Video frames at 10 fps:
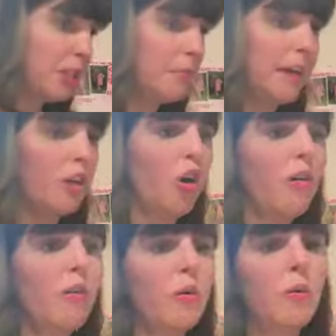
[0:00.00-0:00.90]
It was my
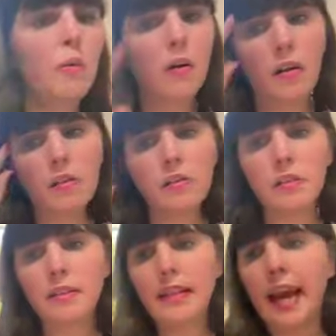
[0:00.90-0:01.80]
coral
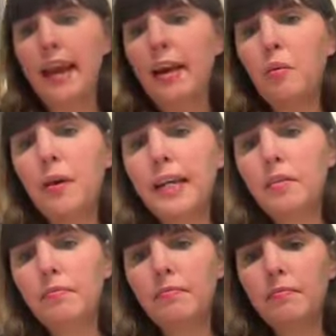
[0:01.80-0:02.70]
tag one.